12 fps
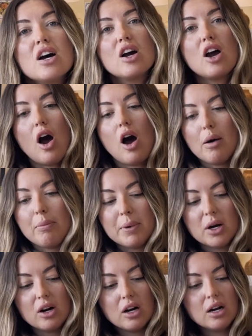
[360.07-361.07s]

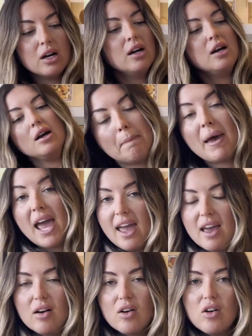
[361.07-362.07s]
copper
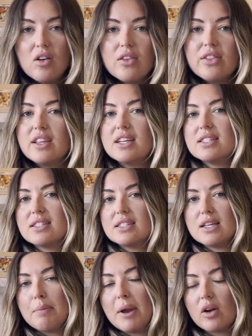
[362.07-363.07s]
pail. This
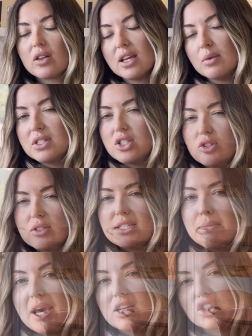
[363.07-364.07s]
apparently was used to make